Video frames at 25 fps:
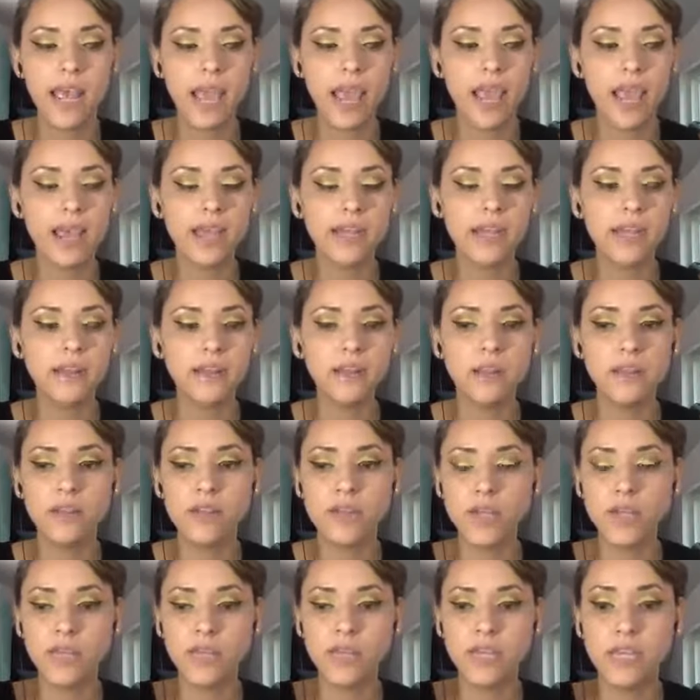And
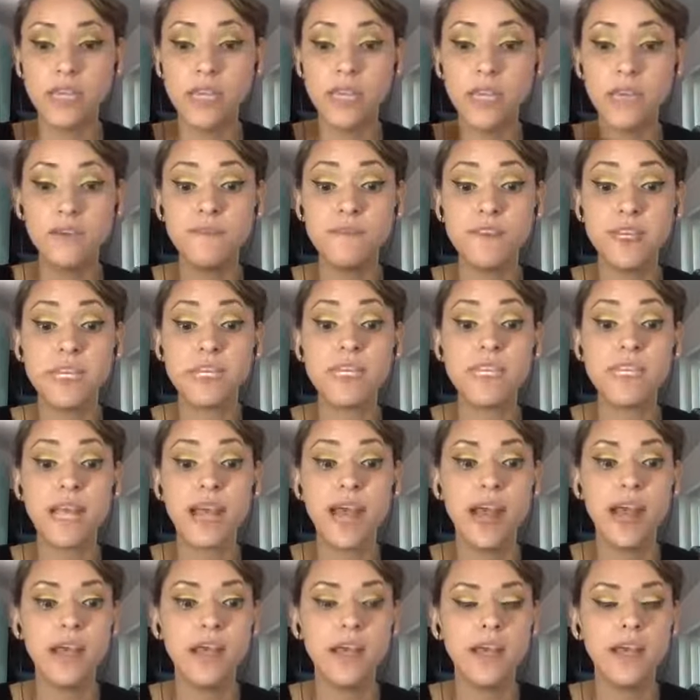the gift is
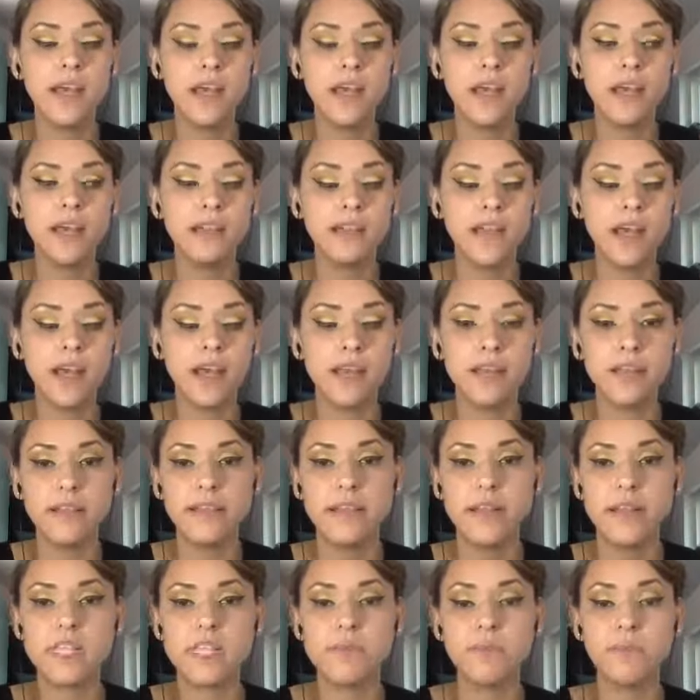that
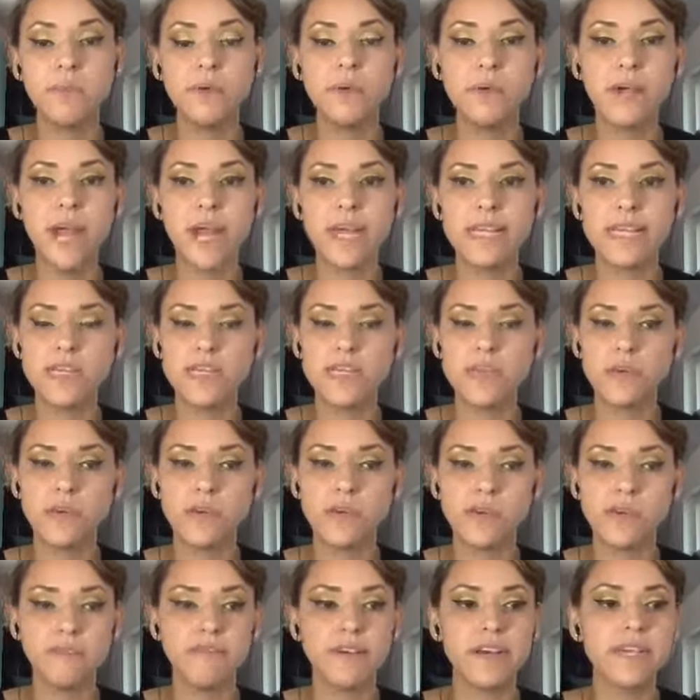the explorer has
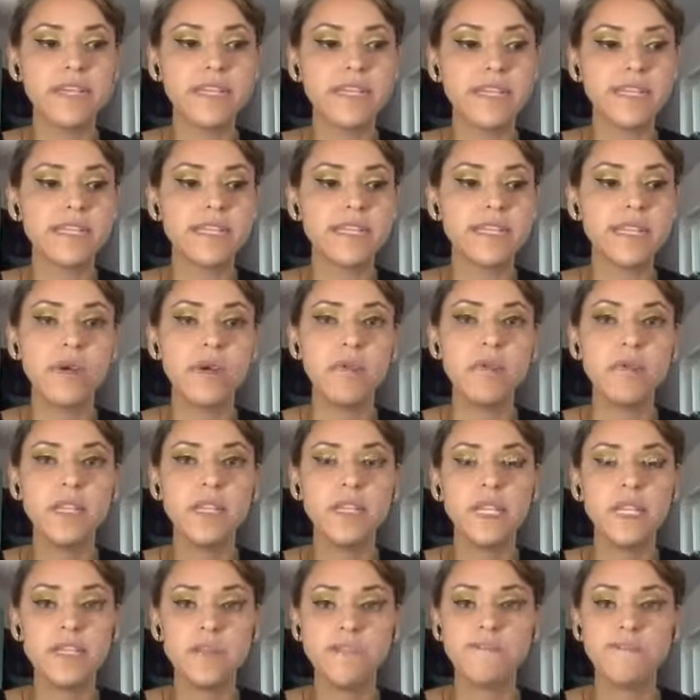to give us is that we
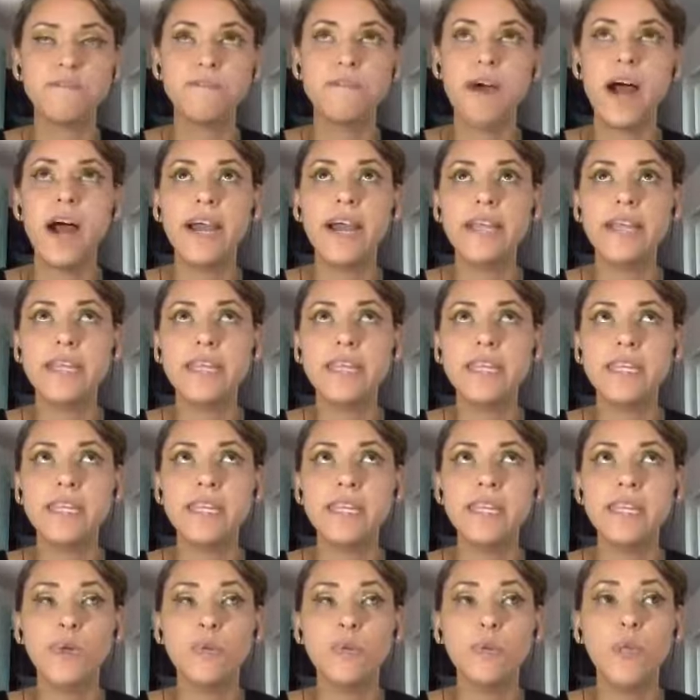need to find
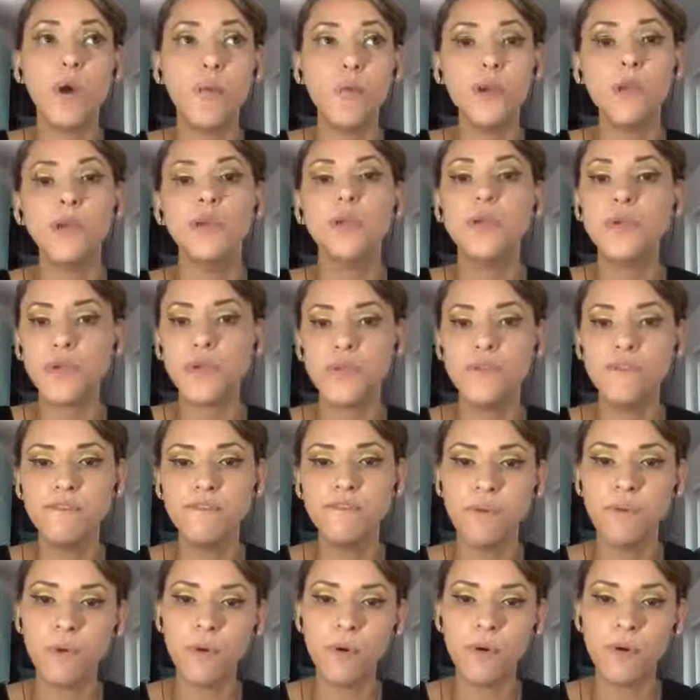what we're
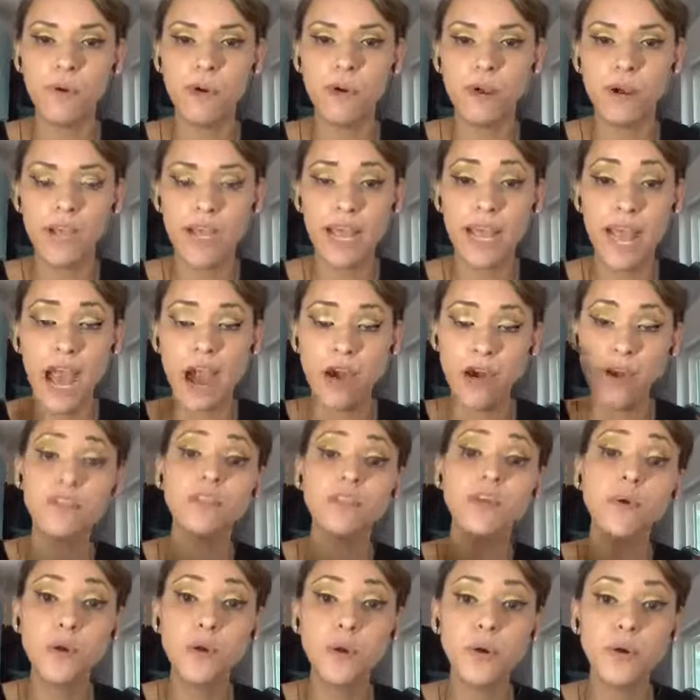looking for out
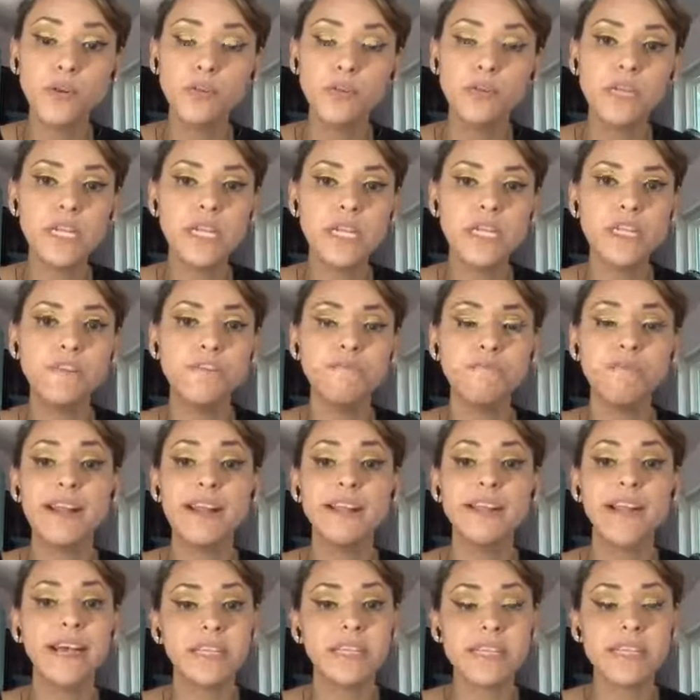in the world. We need to
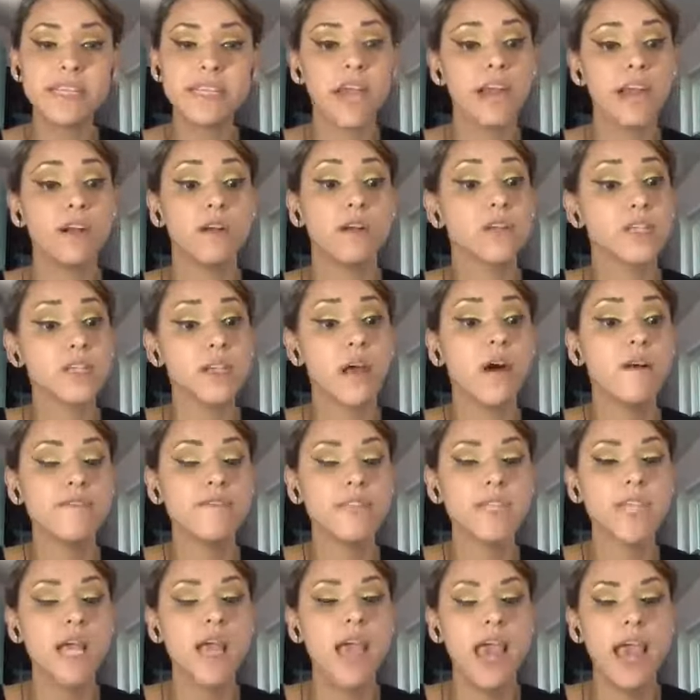find that inside
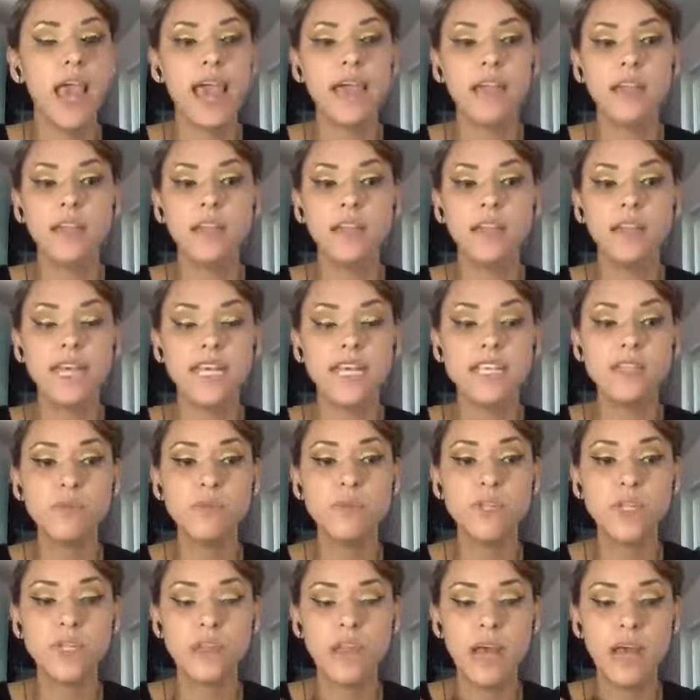ourselves. And unless
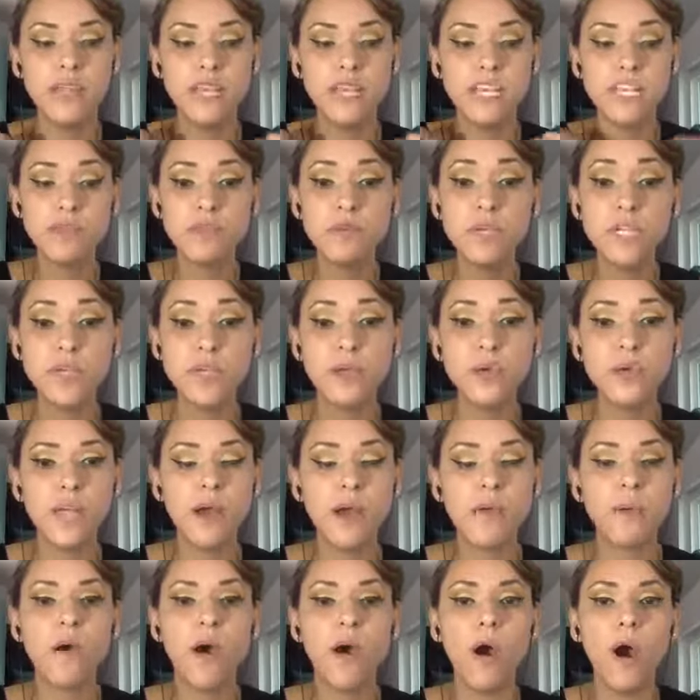we do
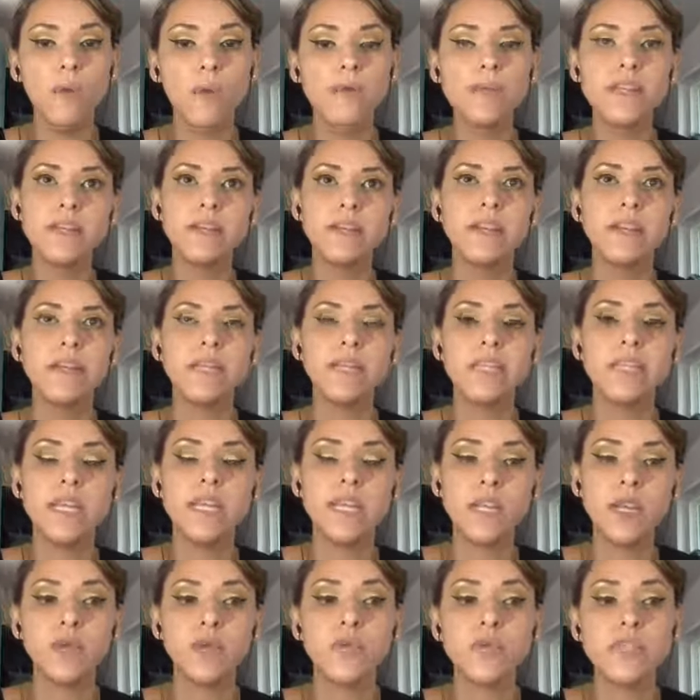that, we're always going to
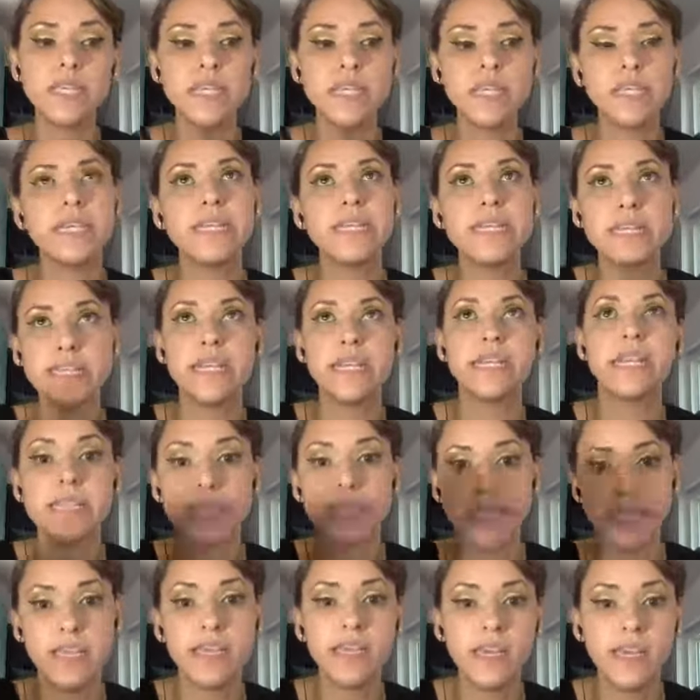continue seeking,
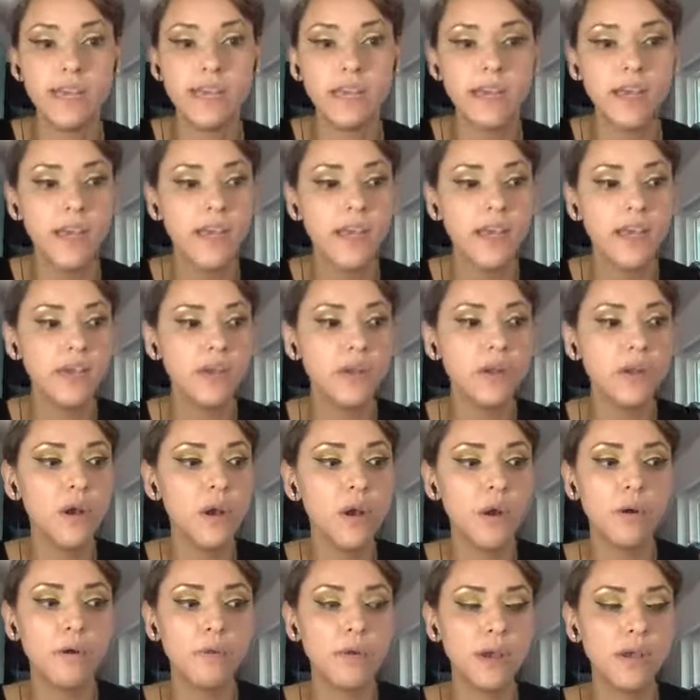seeking, seeking. You
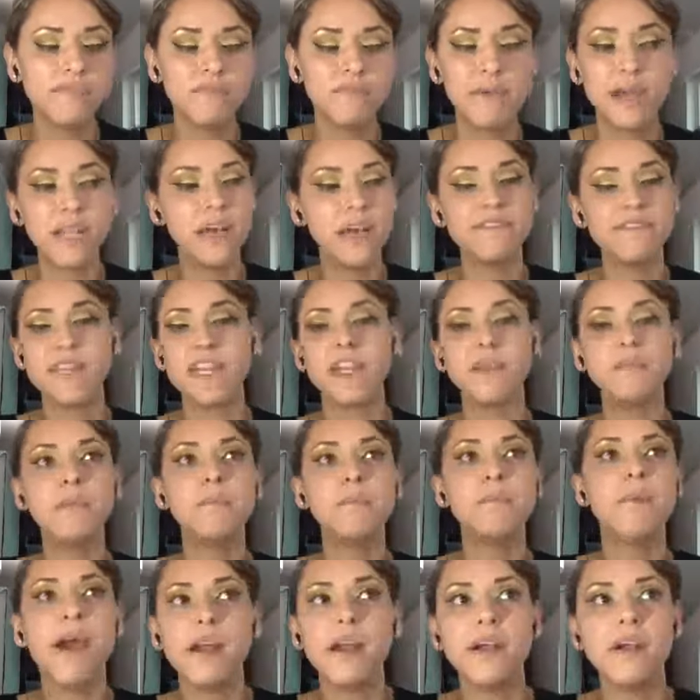know, if my life's going to
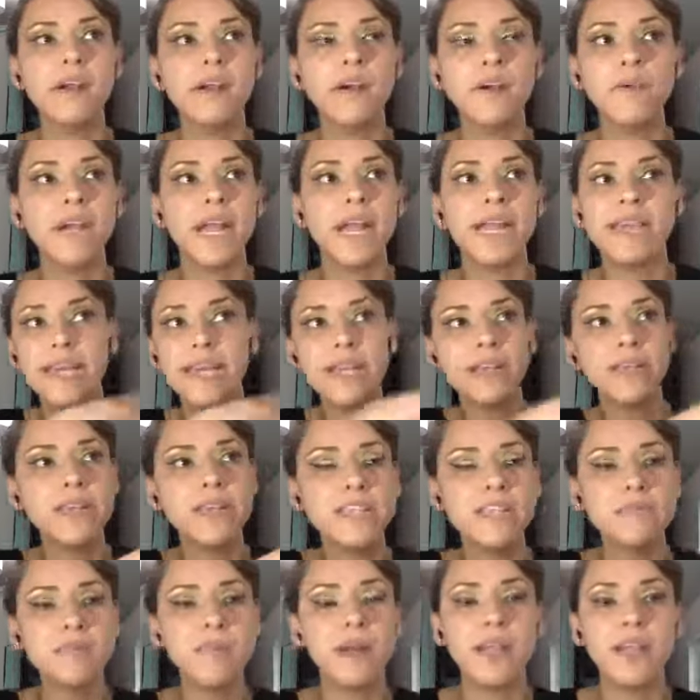be better when I get
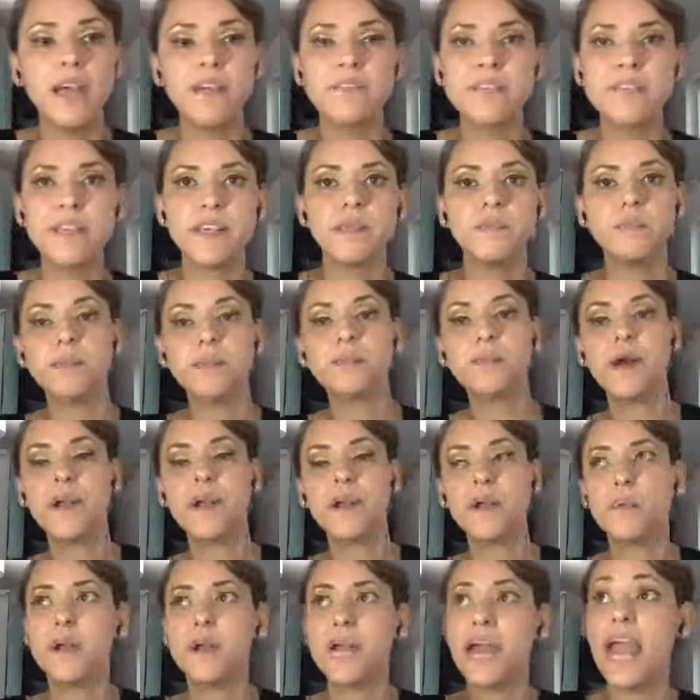this, my life is going to be
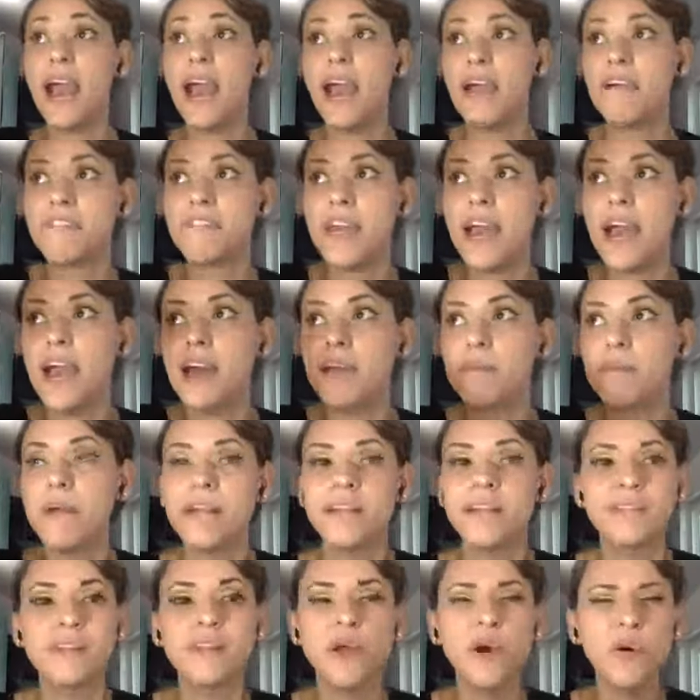better when I have that.
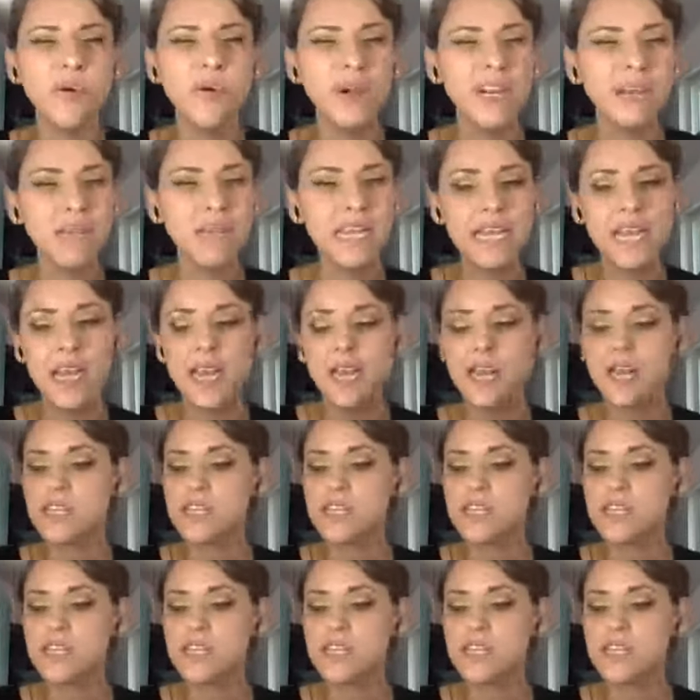You know what I mean?